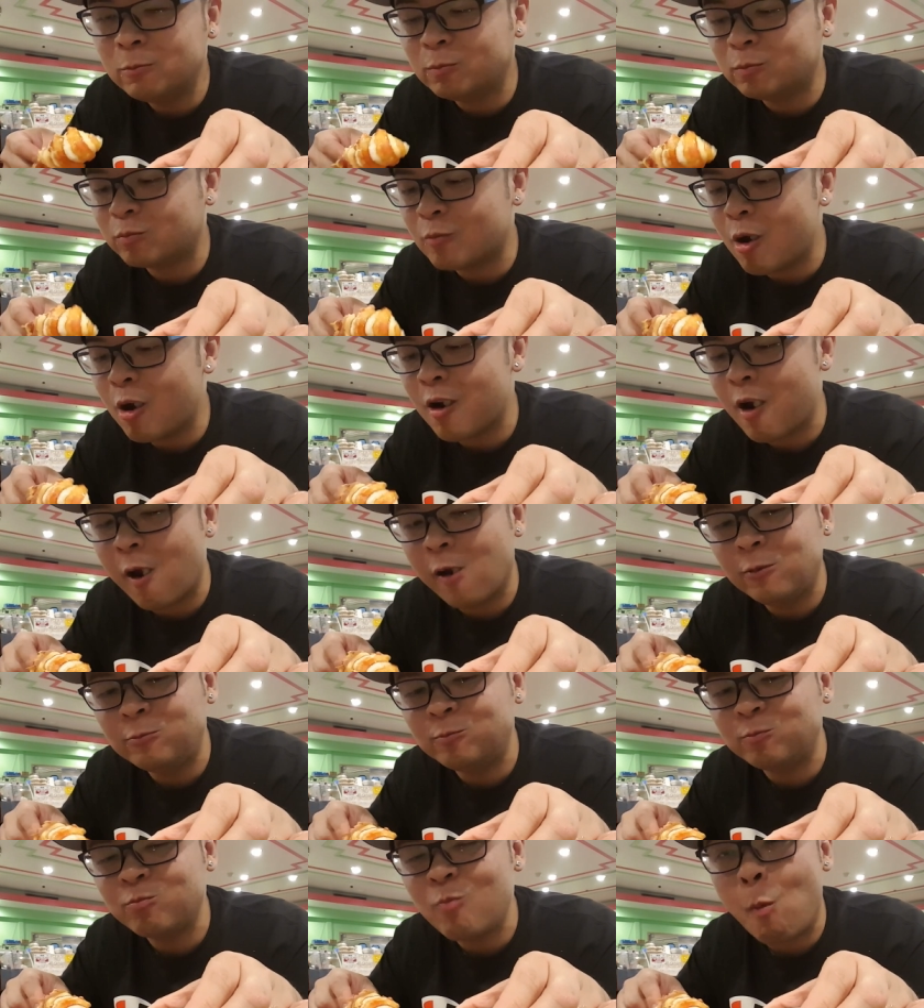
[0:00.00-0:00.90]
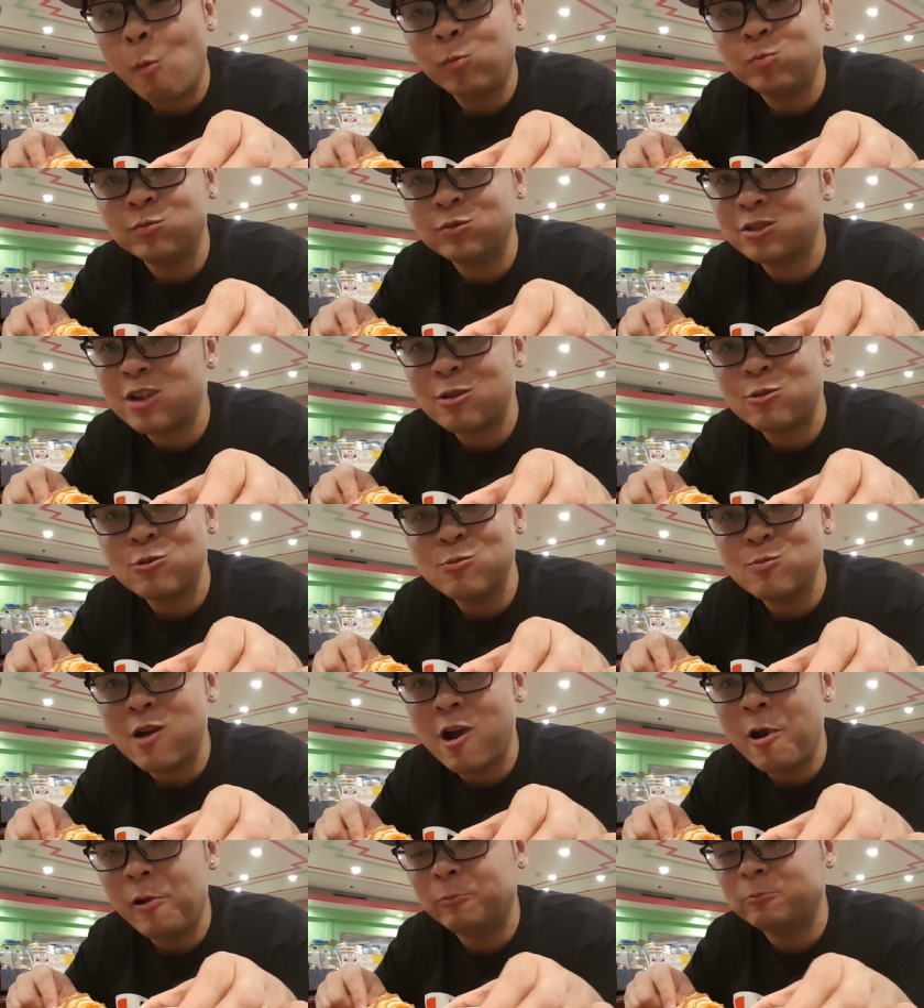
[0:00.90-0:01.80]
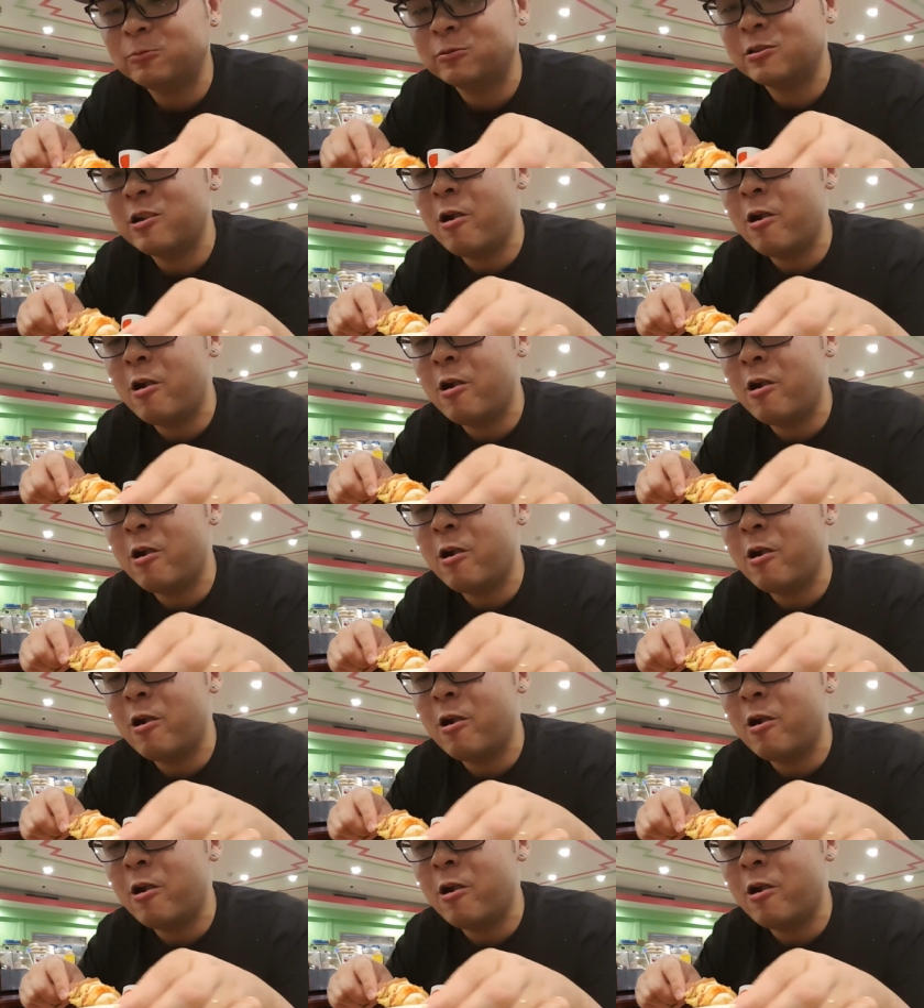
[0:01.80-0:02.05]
Hmm. okay. It's not too bad.